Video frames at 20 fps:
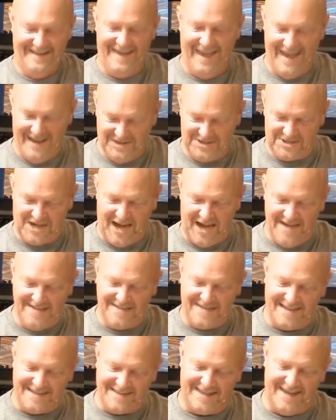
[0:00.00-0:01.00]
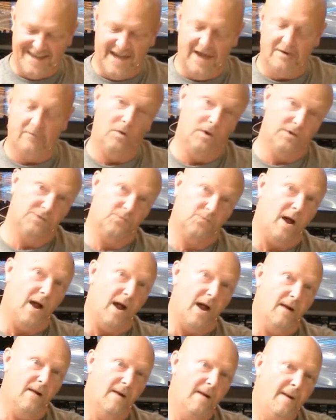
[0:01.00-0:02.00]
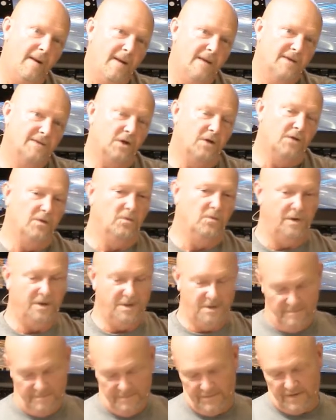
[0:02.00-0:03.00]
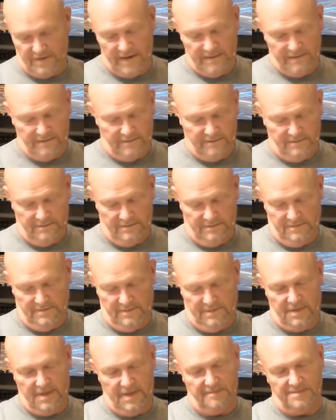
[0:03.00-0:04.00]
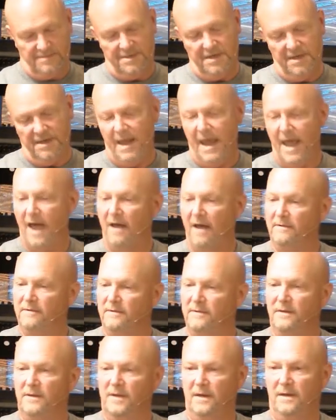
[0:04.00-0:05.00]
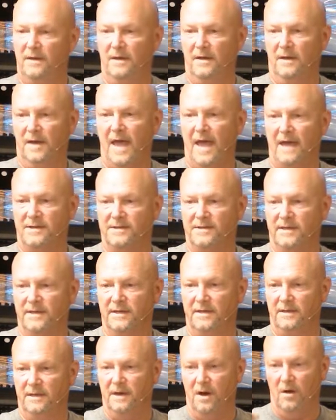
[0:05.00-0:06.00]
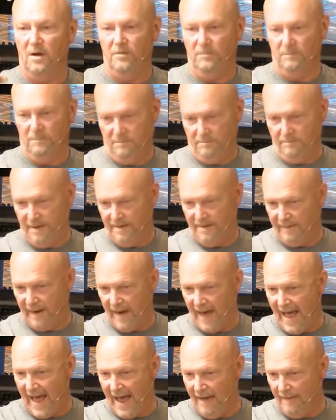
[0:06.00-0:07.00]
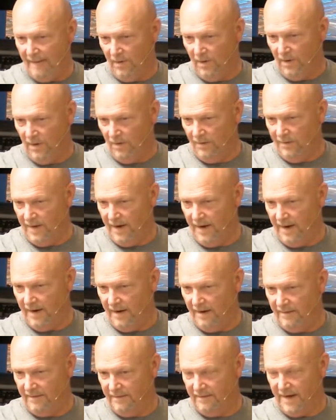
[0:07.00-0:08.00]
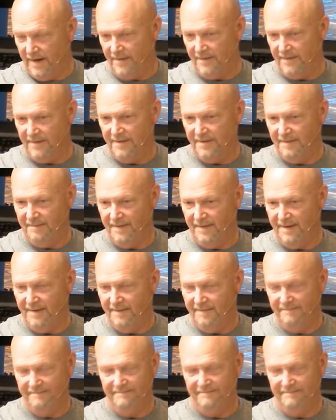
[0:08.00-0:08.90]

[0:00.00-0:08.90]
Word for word: yeah, and change that thing every once in a while so that when you take the, the dipstick out, it, will actually, you know, be pliable on there rather than be